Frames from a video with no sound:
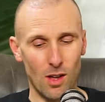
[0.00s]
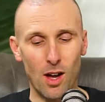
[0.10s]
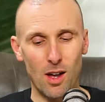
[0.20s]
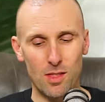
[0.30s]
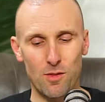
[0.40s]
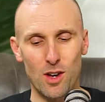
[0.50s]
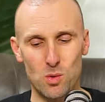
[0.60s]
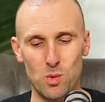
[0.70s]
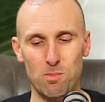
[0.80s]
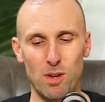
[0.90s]
I like the
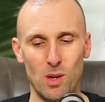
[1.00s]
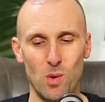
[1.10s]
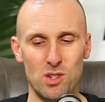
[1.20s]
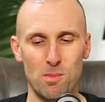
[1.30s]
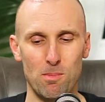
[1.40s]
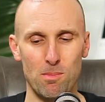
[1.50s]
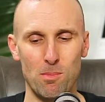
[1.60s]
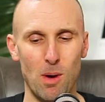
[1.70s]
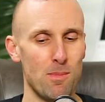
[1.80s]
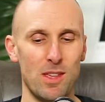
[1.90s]
first bit of the
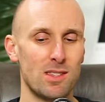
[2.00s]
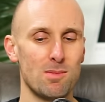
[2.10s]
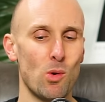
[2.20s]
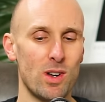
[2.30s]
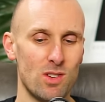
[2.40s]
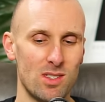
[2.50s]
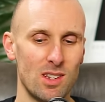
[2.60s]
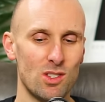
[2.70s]
question. I'm thinking this is more interesting.